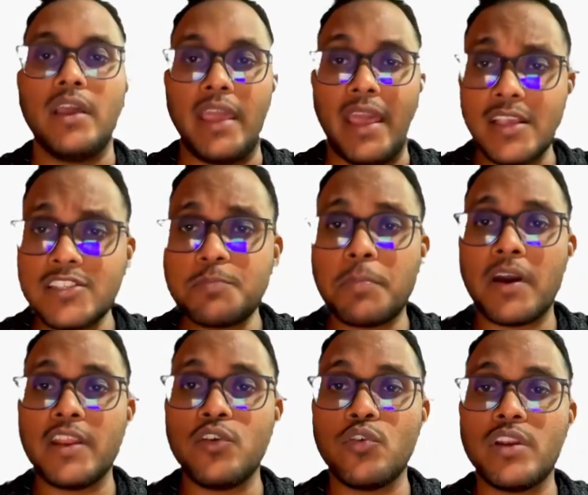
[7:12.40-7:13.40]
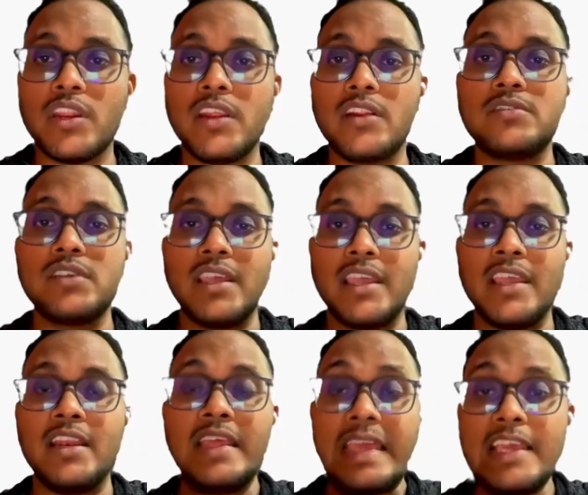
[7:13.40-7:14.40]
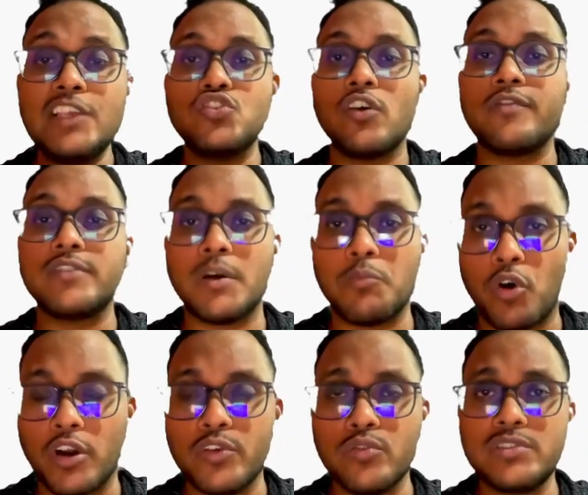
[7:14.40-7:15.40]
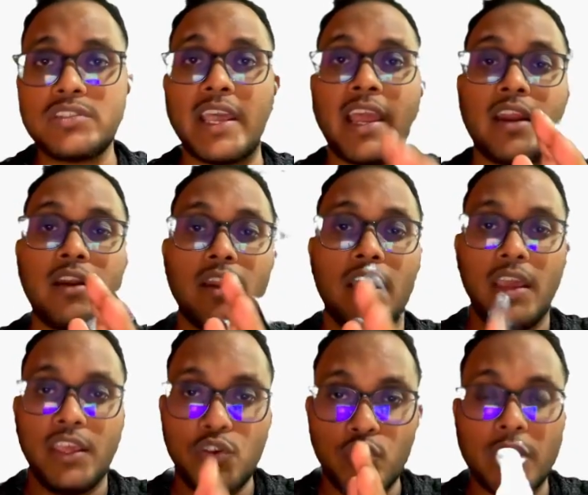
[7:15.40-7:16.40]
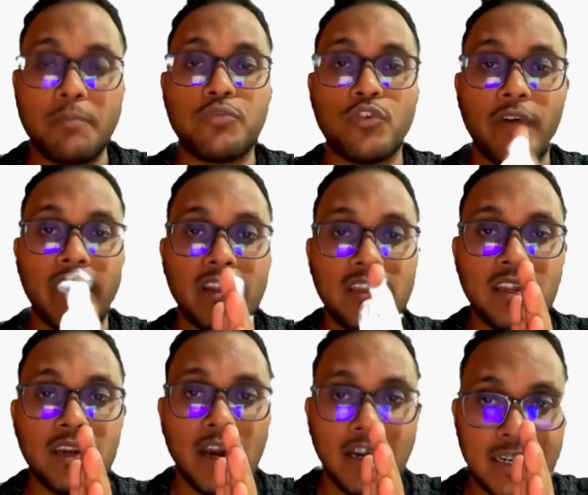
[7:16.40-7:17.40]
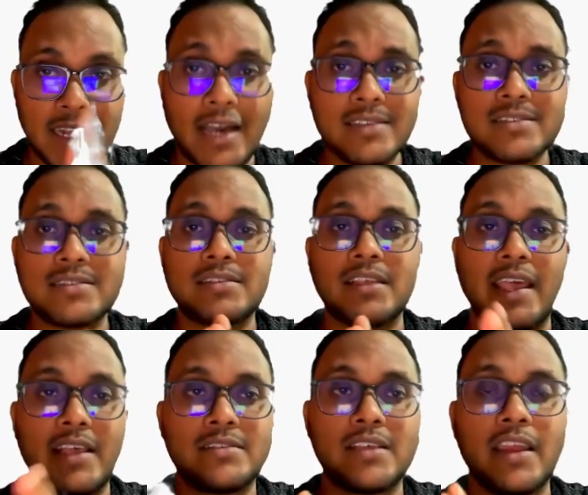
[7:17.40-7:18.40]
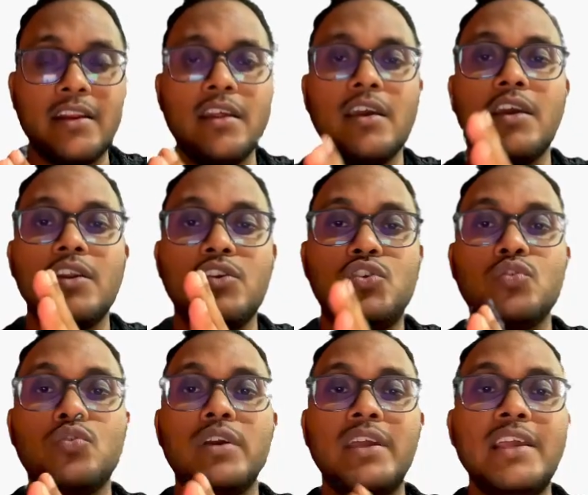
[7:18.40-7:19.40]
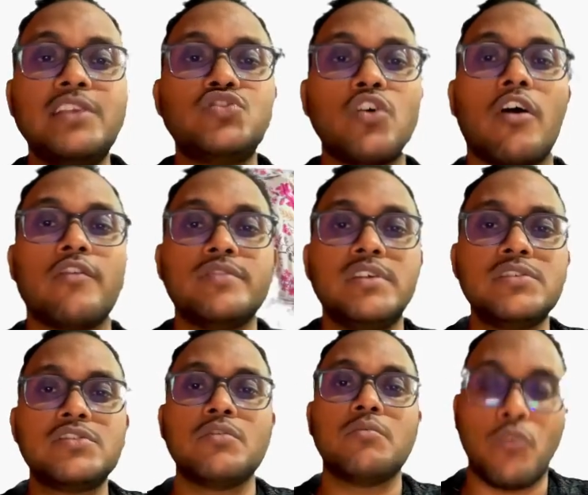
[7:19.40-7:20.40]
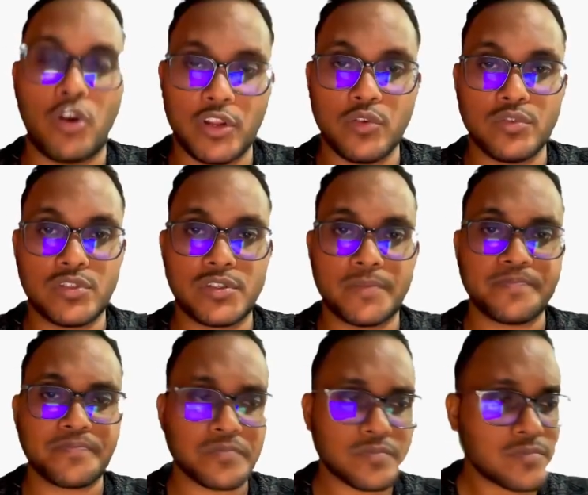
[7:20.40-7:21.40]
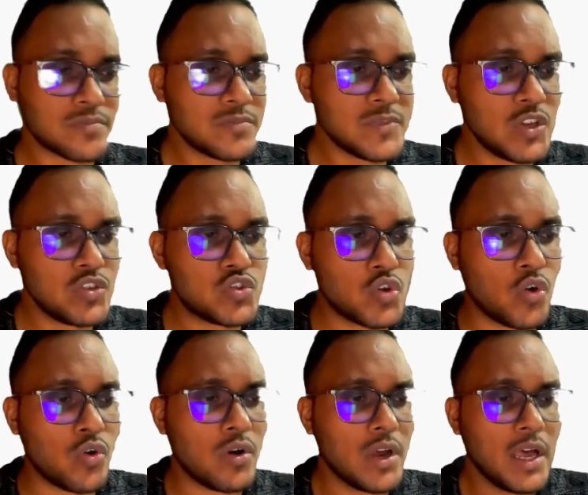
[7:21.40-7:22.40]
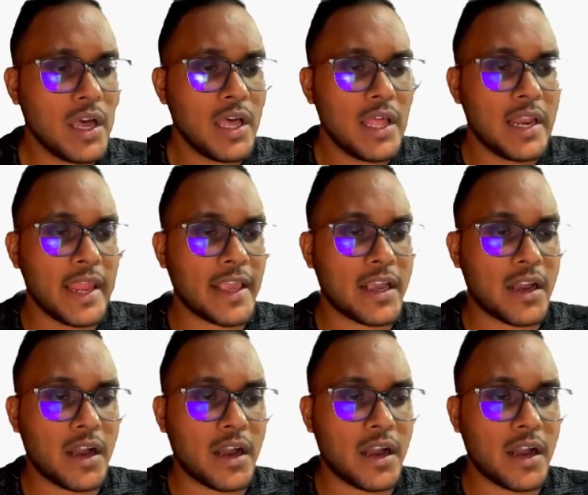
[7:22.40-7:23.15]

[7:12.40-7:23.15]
as per your needs in each of the modules, and you can provide the tasks assigned to each of these modules. So like